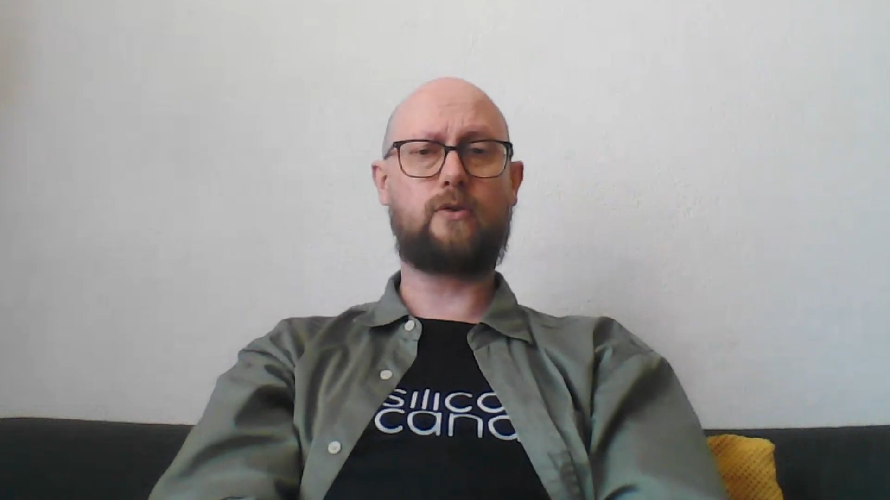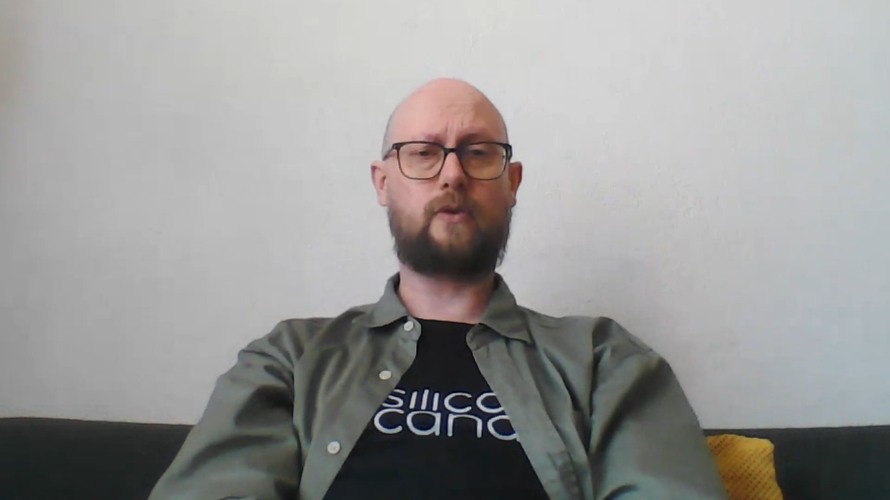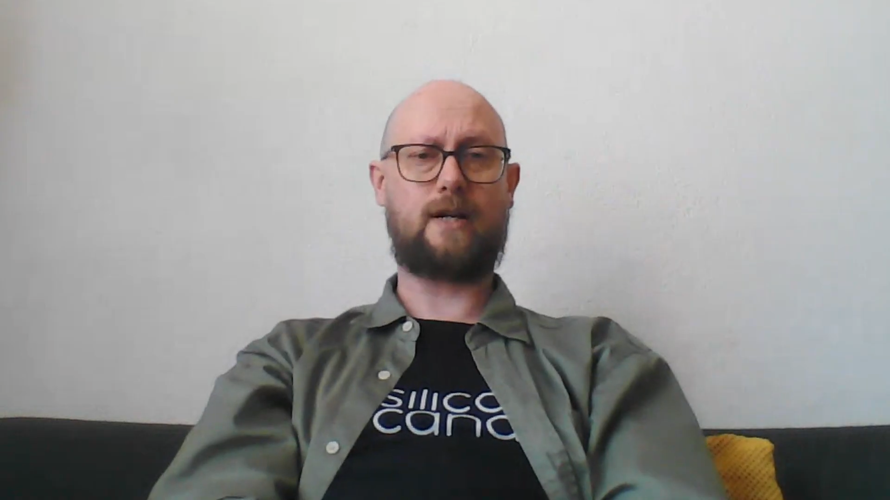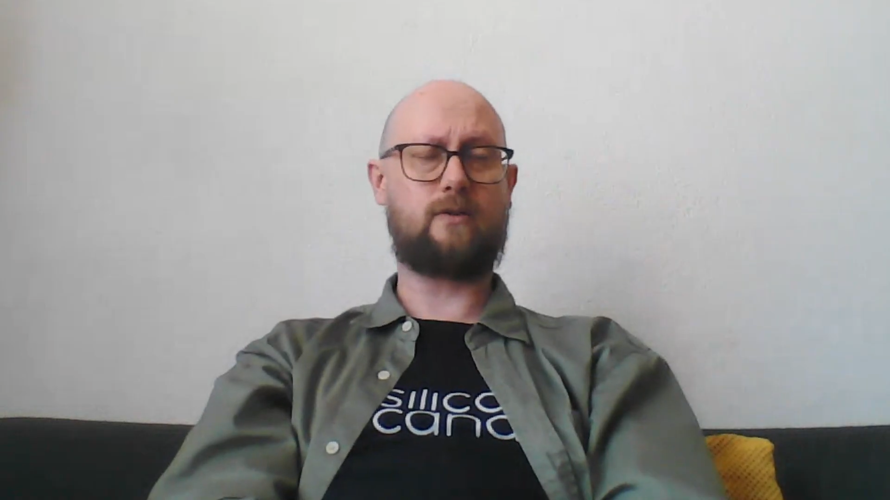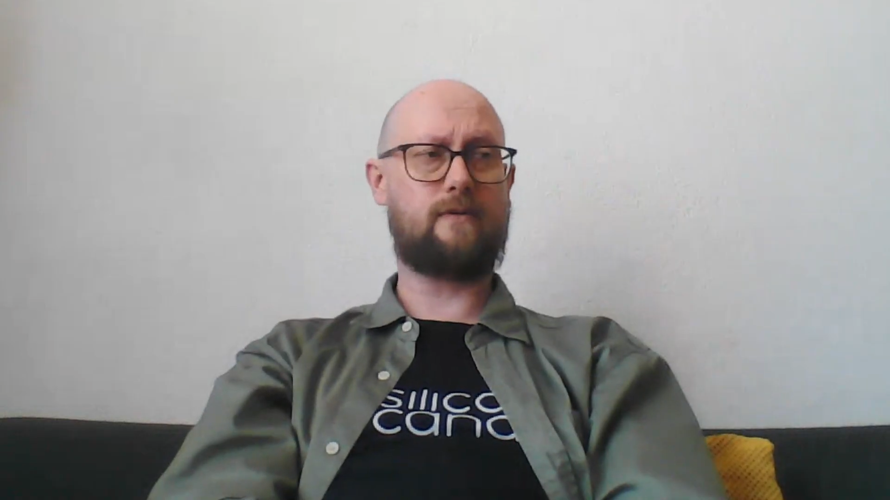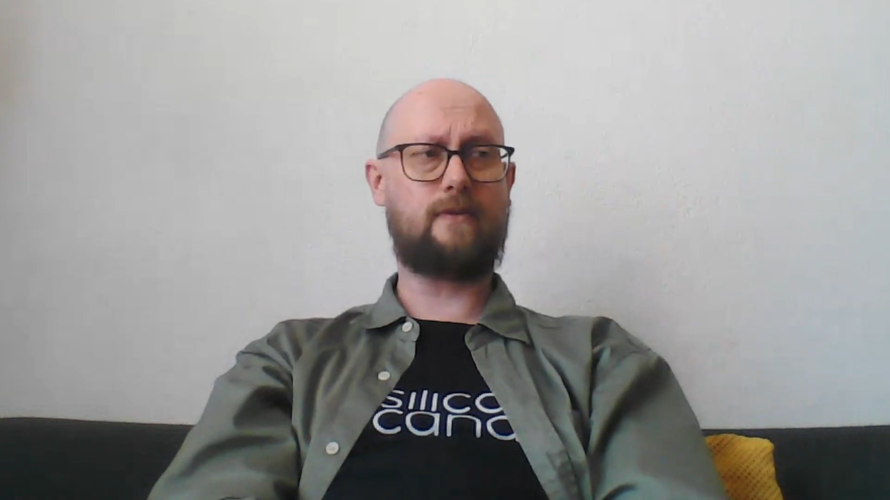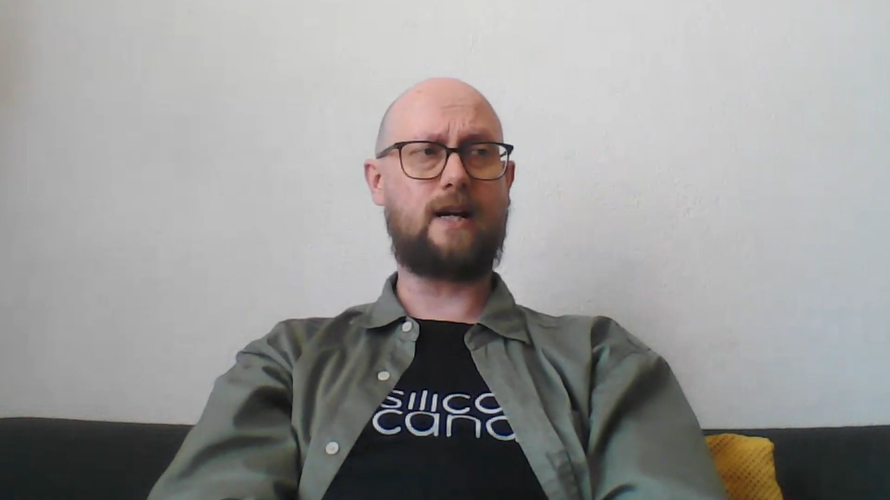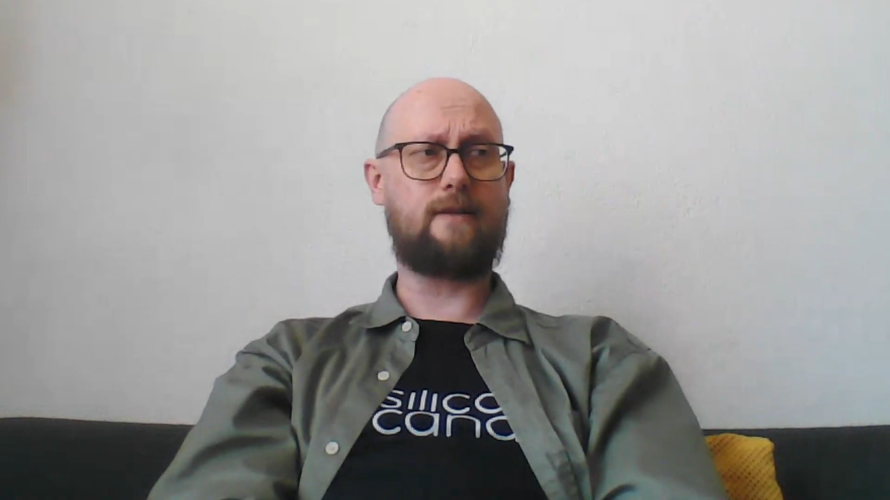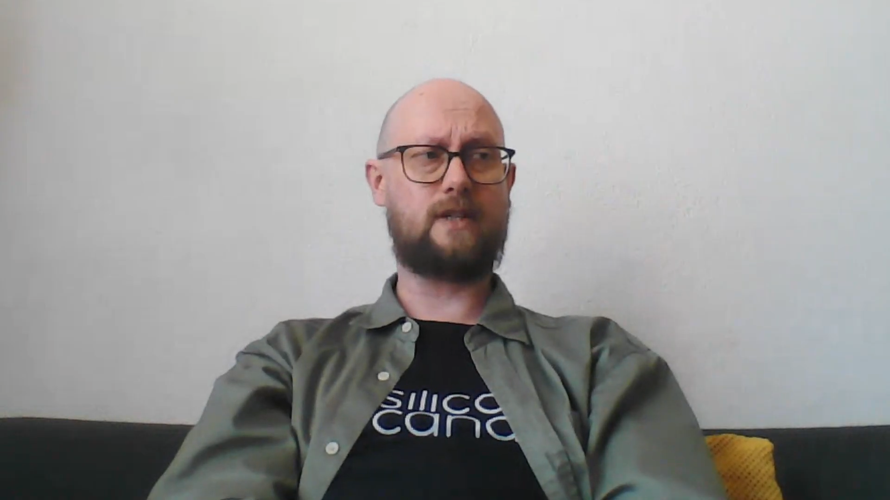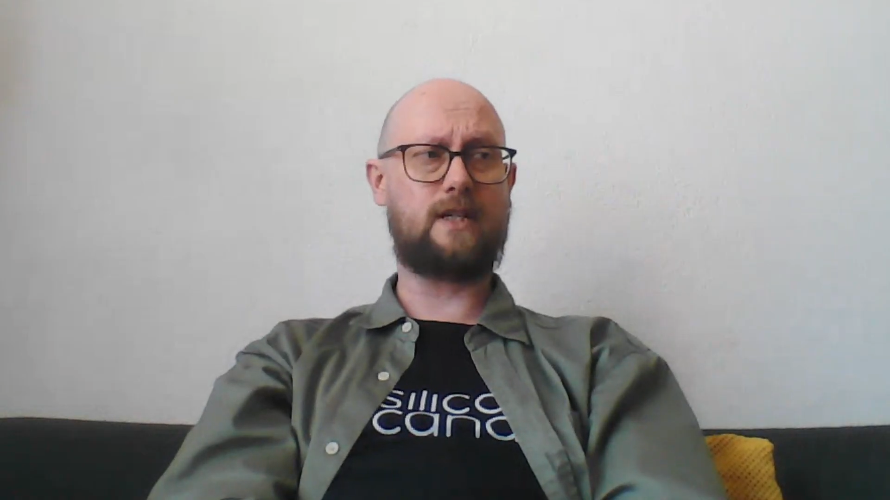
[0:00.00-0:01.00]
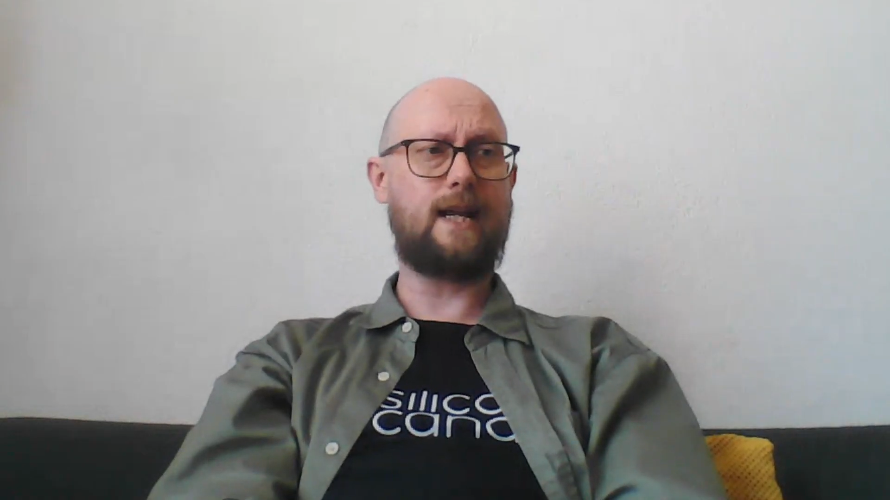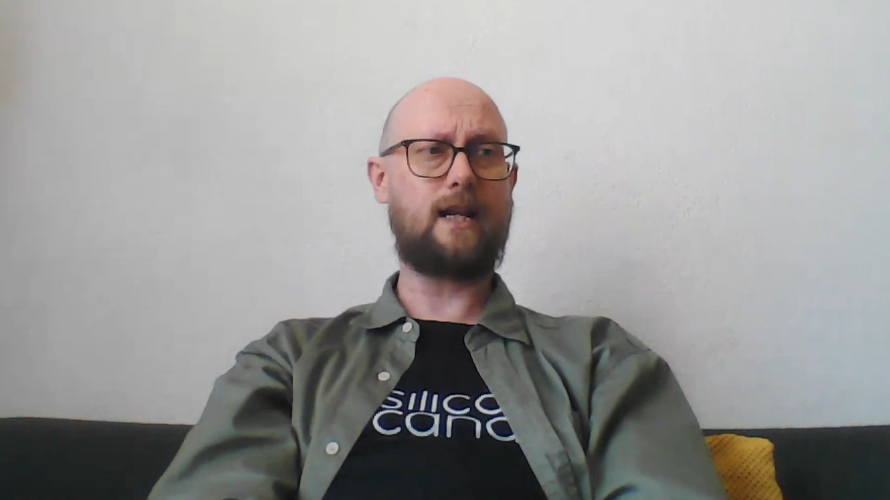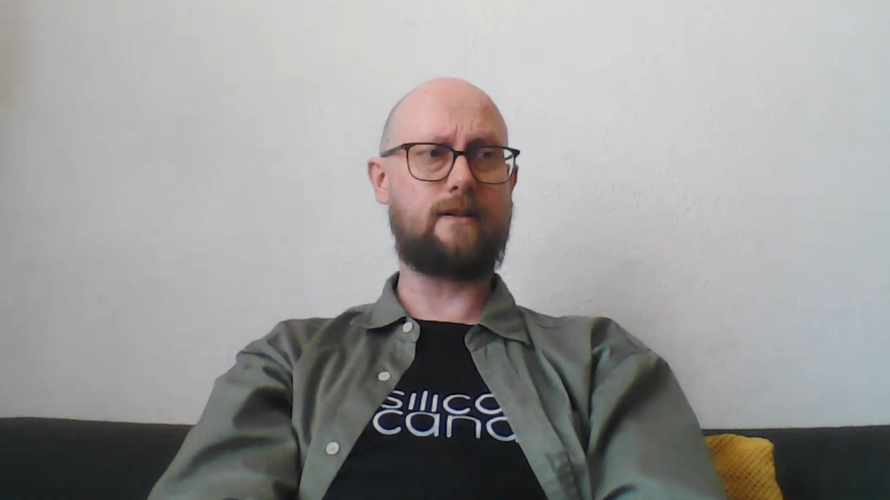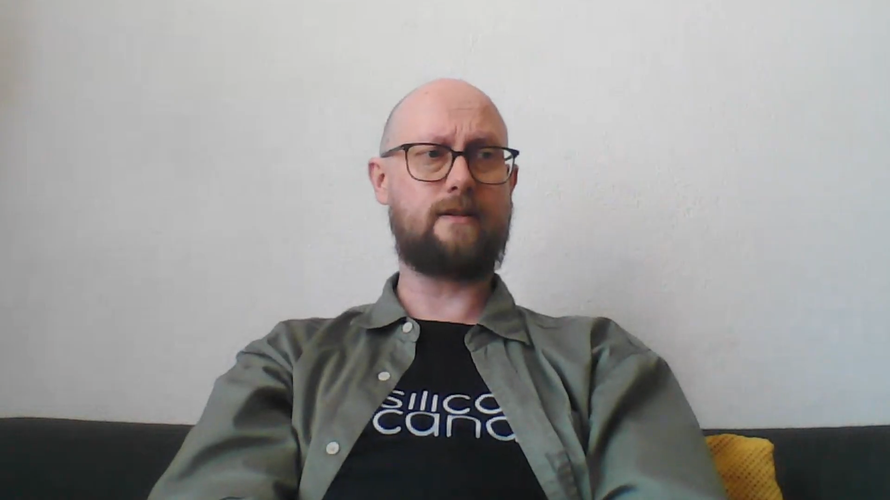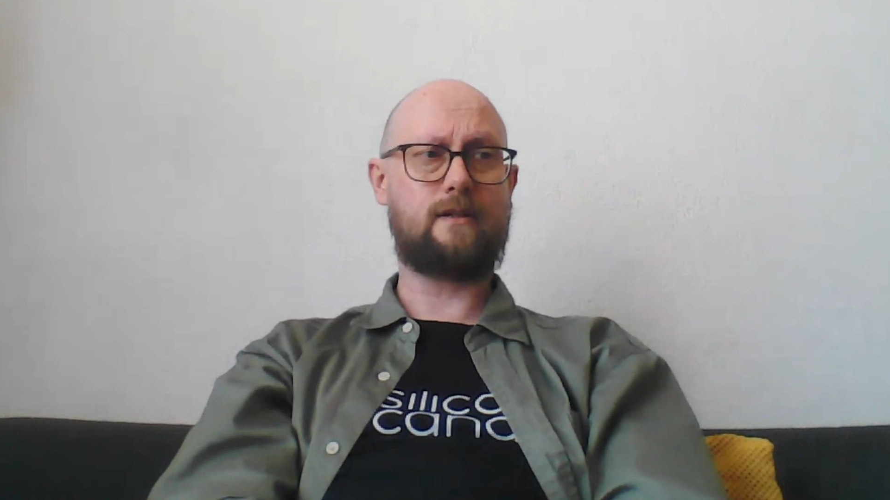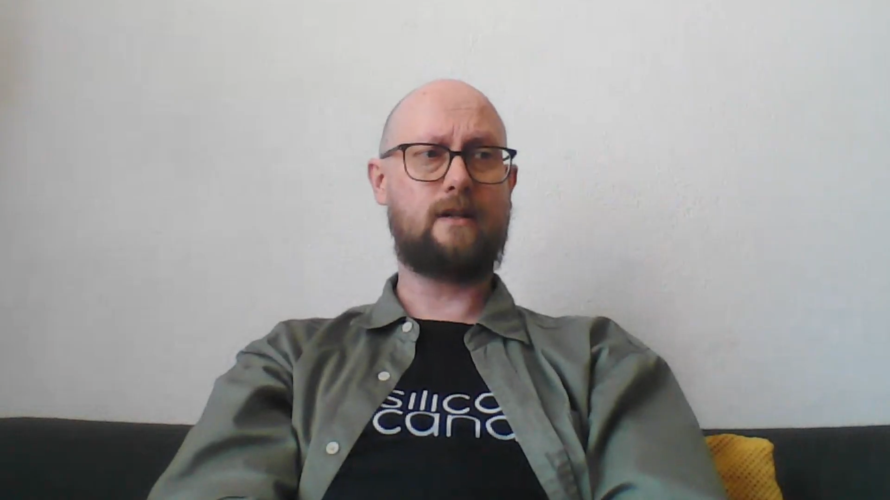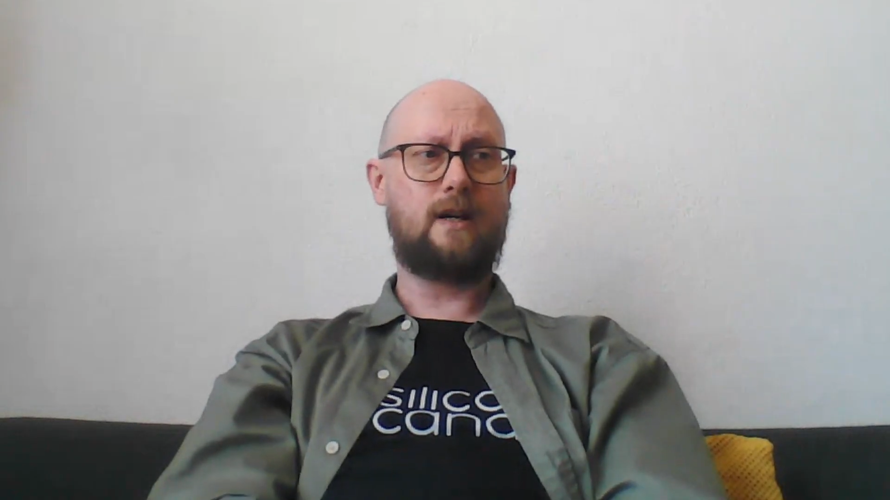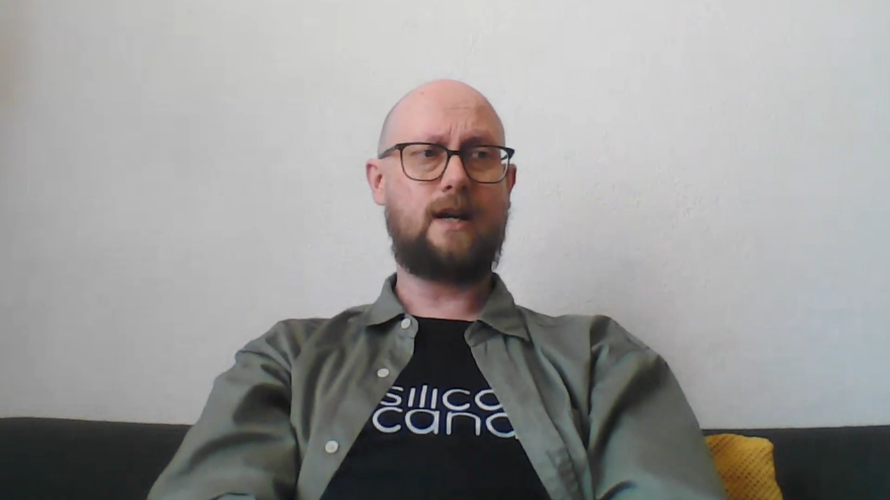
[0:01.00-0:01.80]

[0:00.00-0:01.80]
2005 in the Netherlands.